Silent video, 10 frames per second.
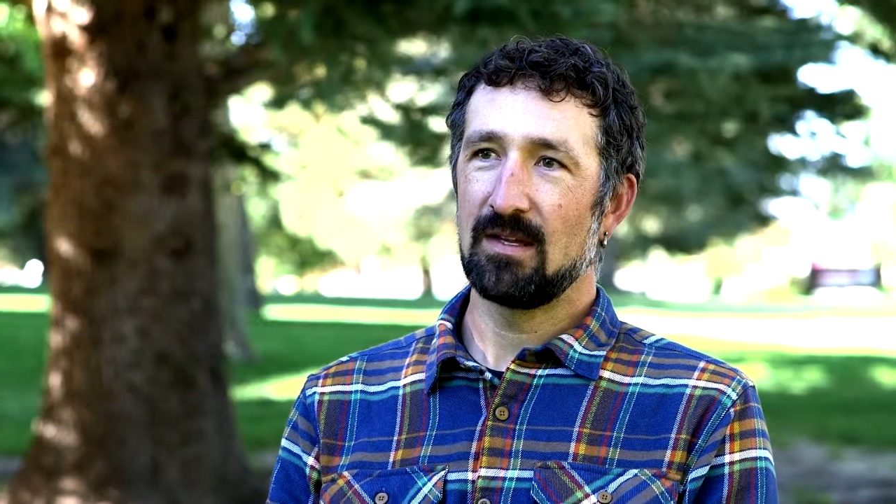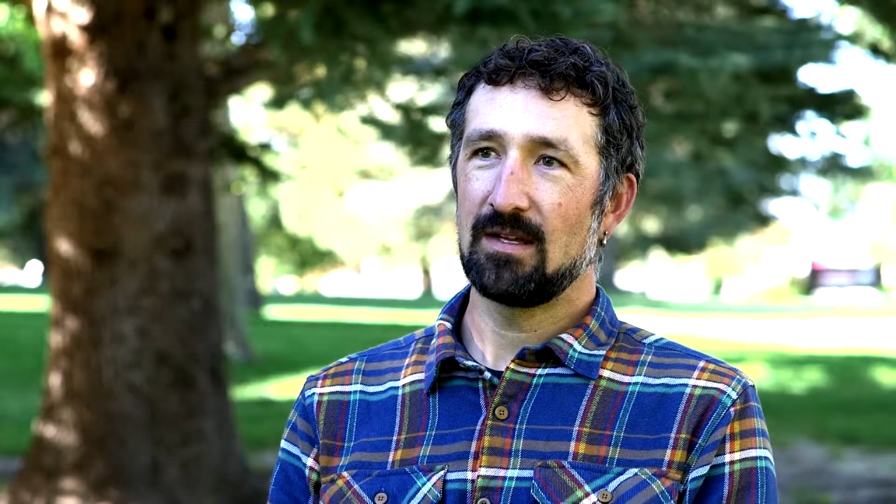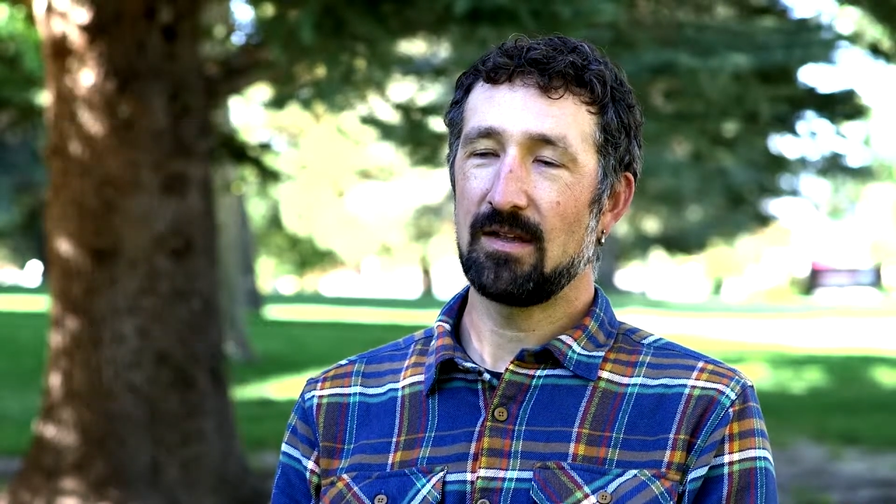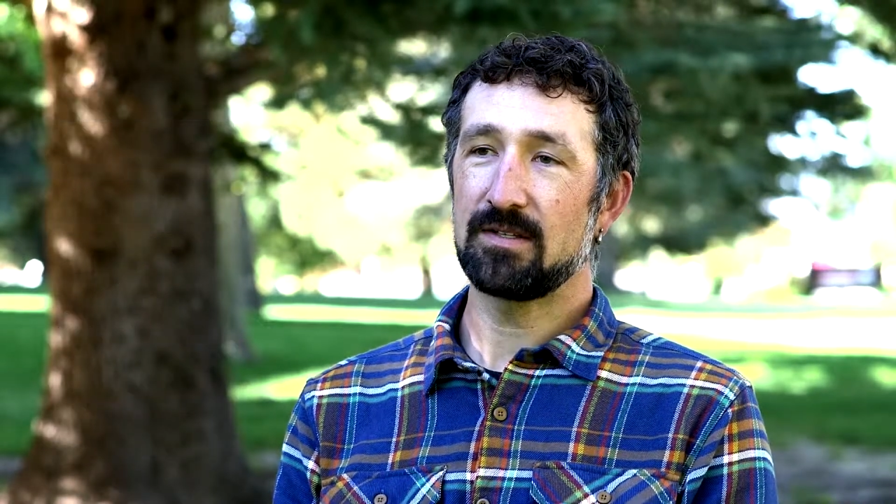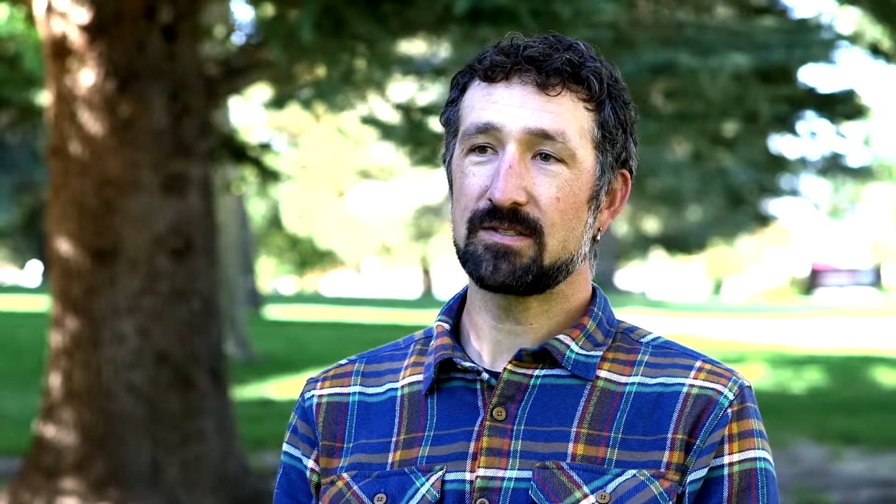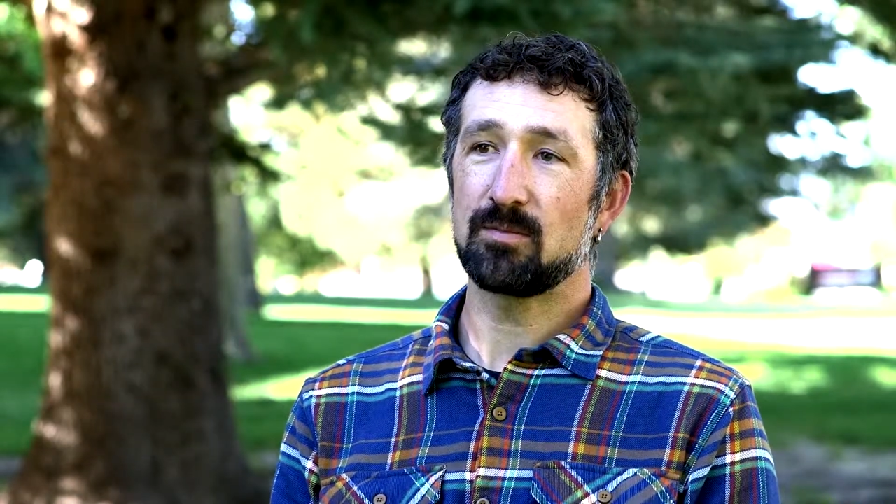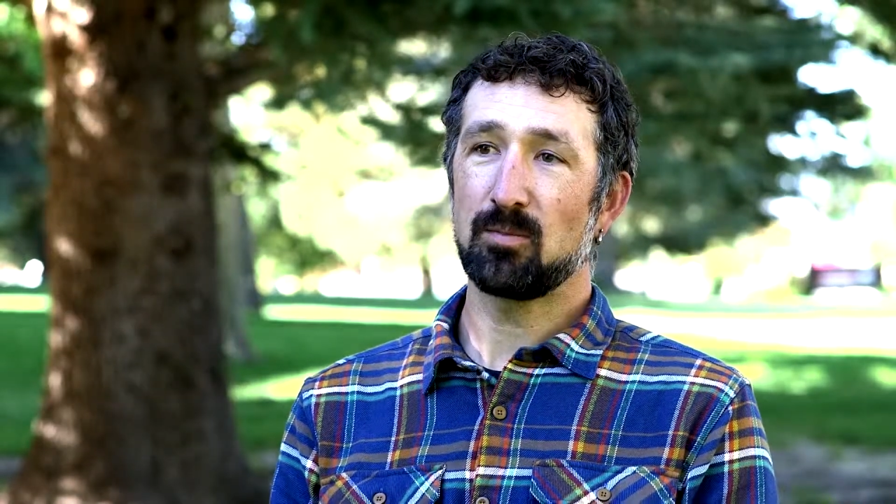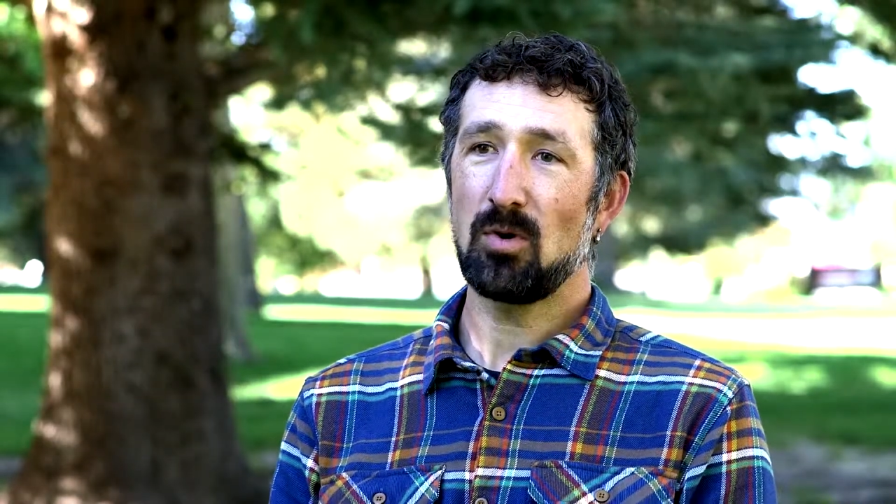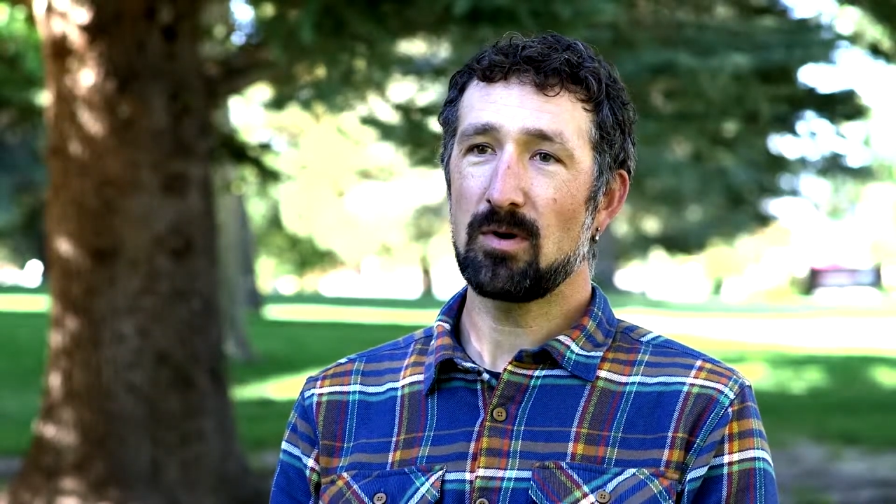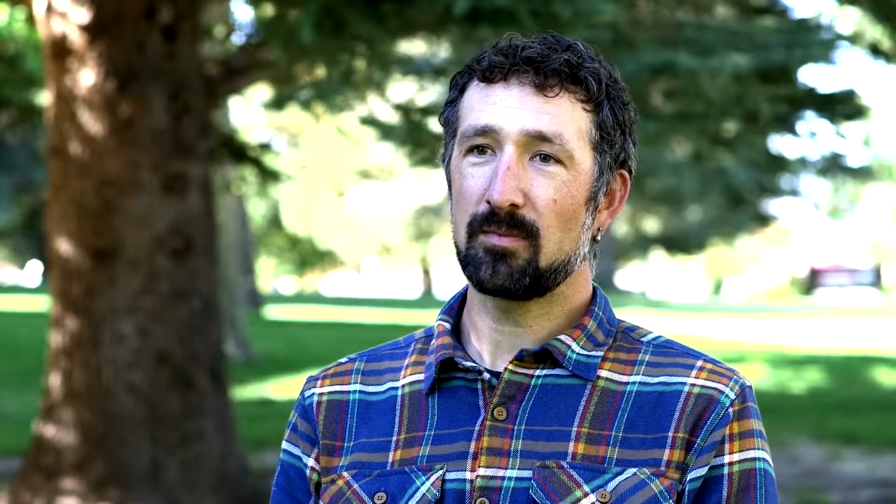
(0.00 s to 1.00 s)
Now this is
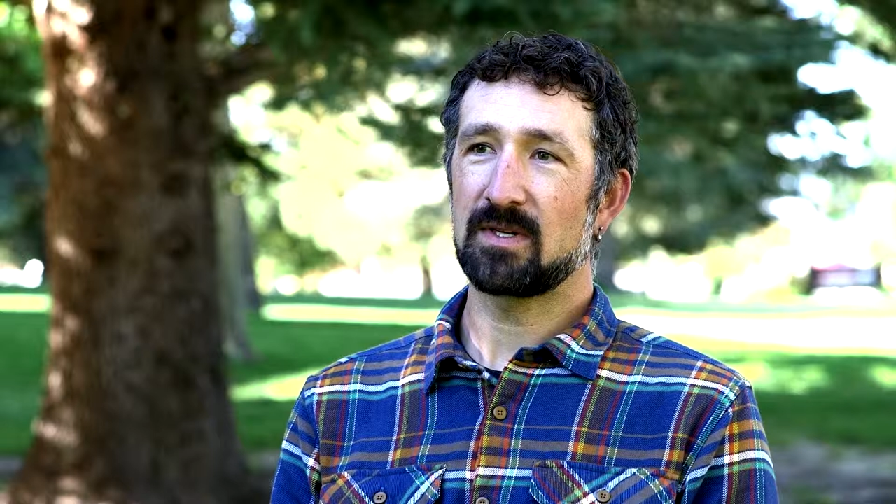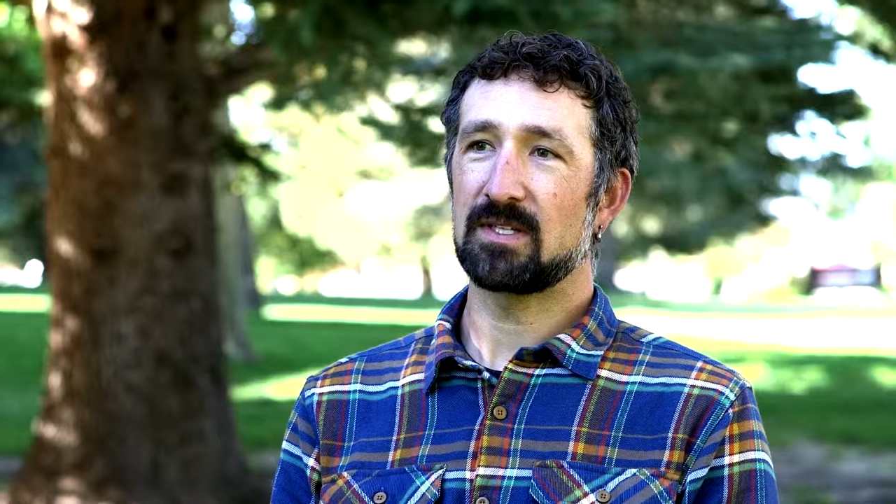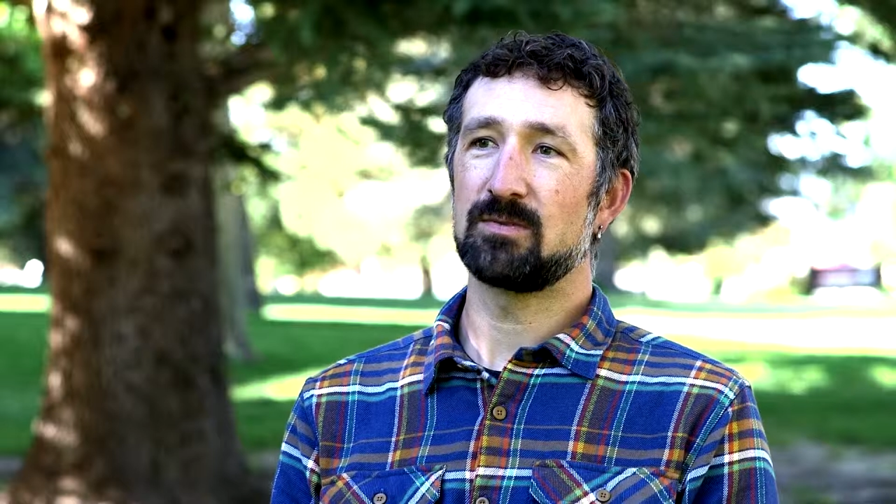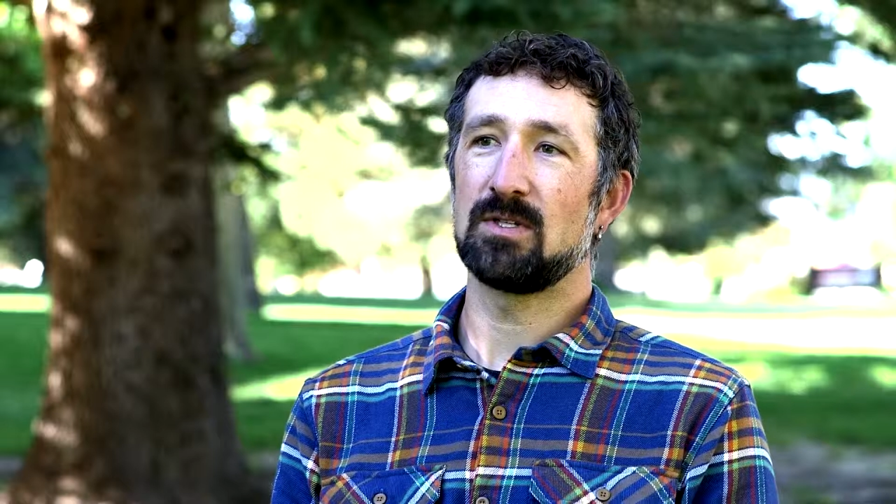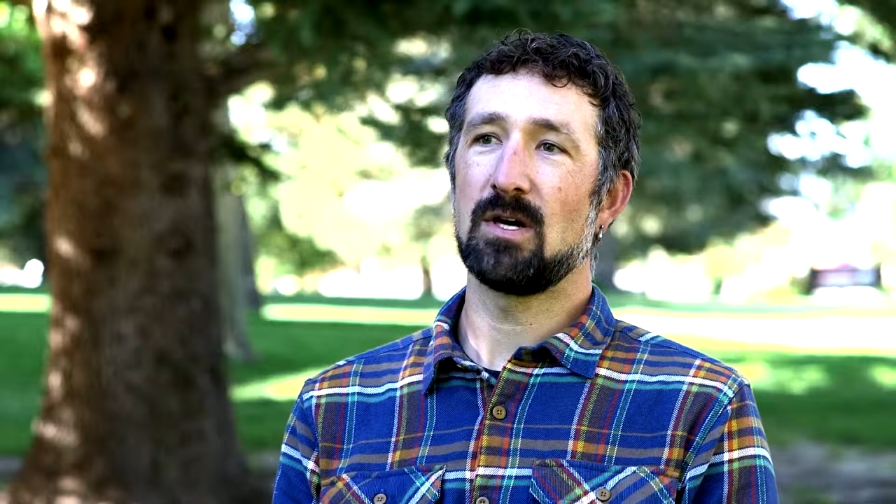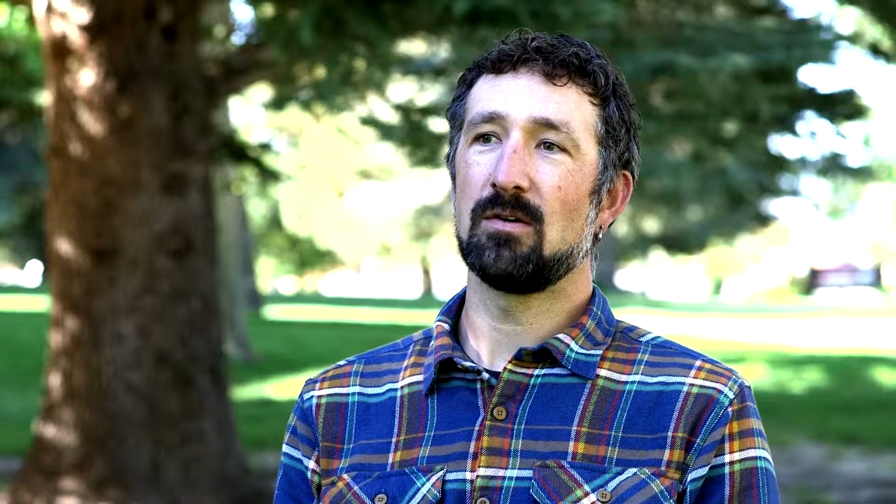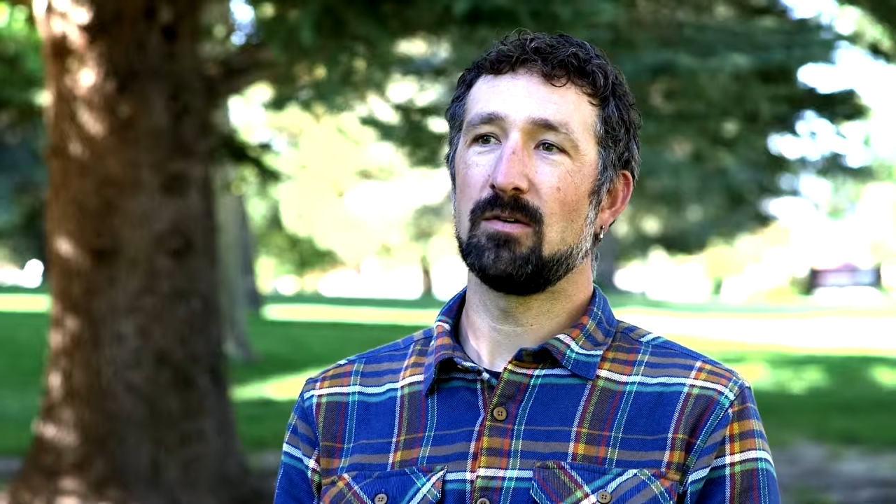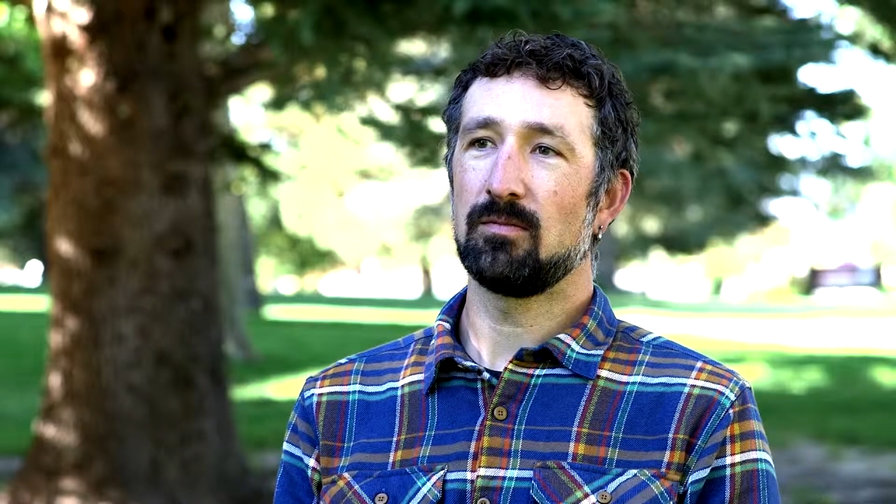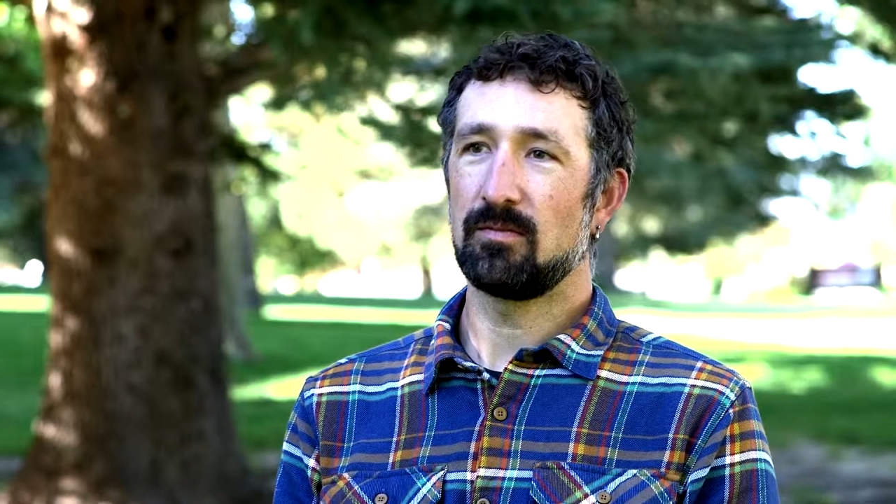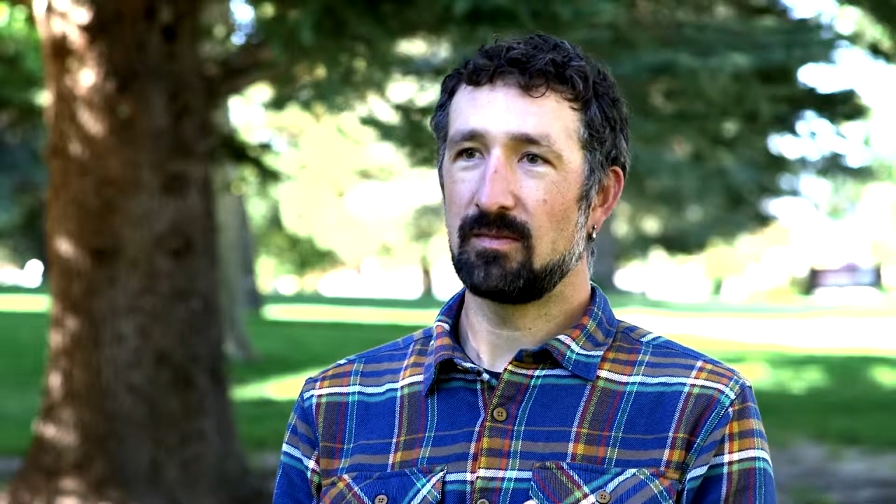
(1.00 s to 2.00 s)
important because we know